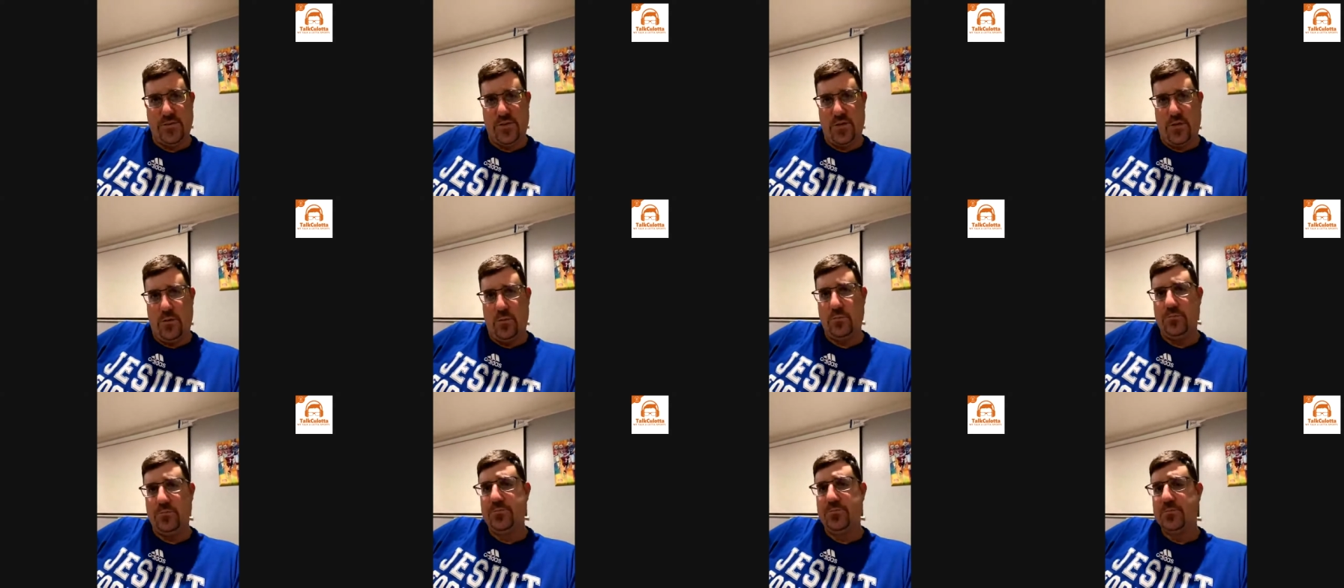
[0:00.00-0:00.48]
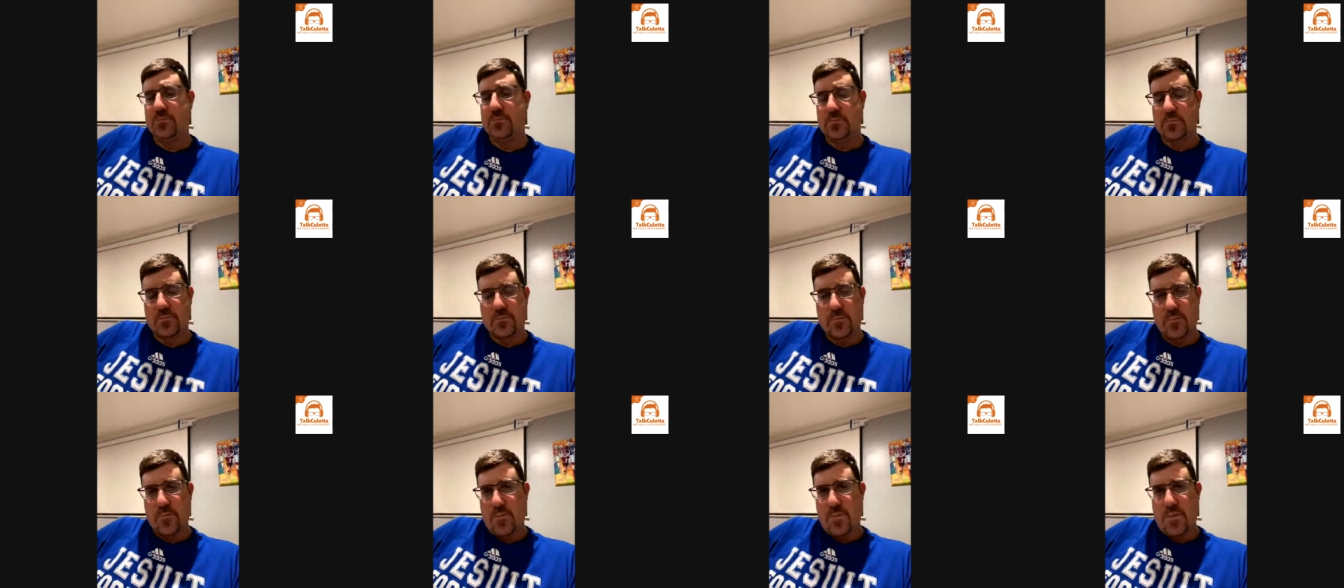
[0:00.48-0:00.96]
So,
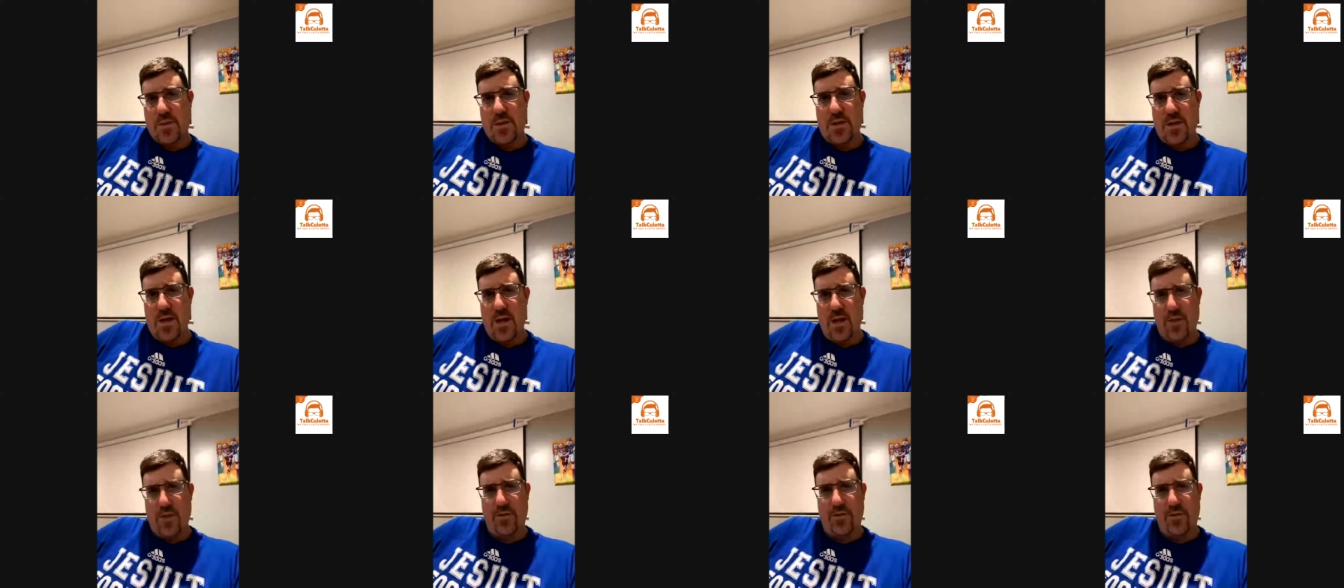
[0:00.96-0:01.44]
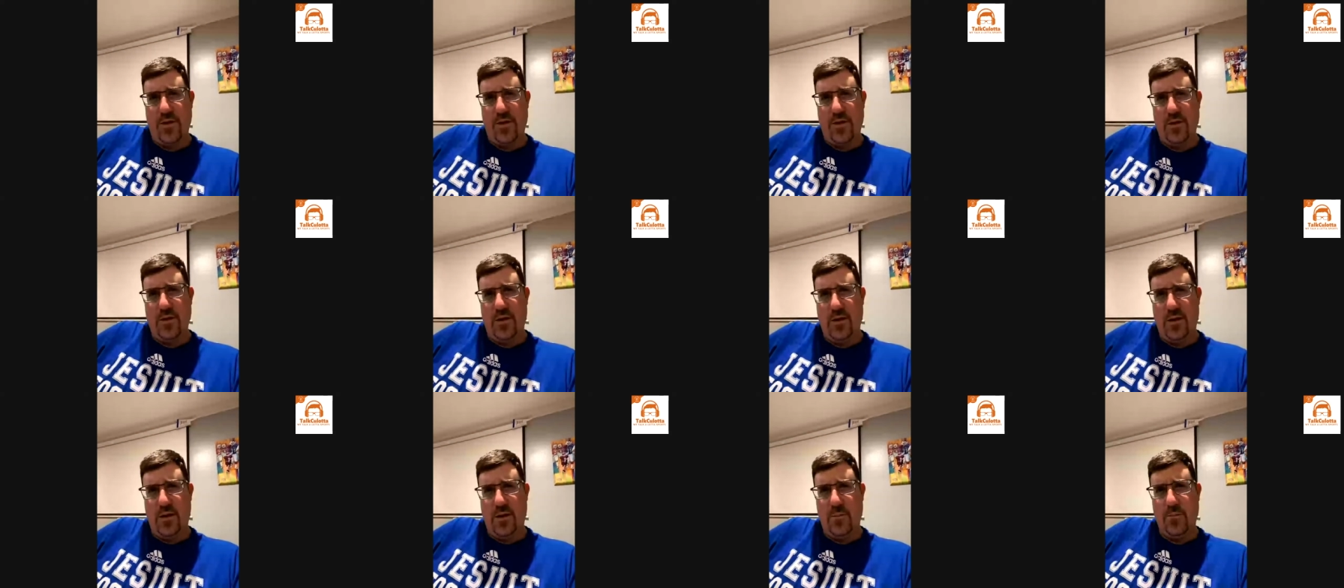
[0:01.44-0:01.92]
I
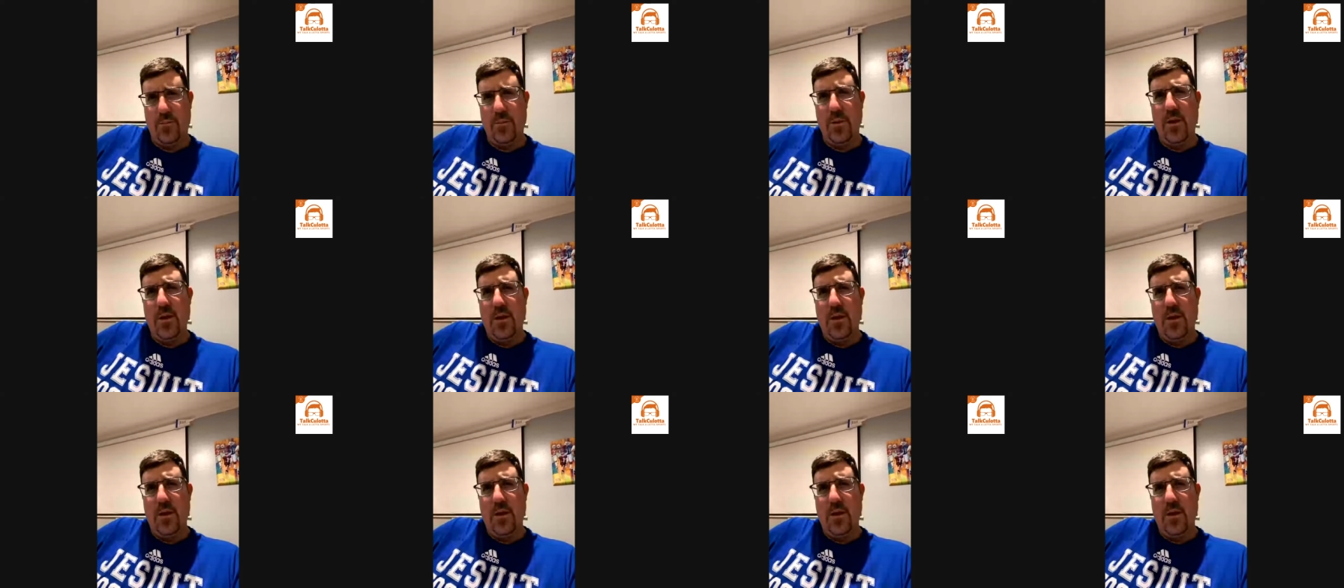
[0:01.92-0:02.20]
think uh,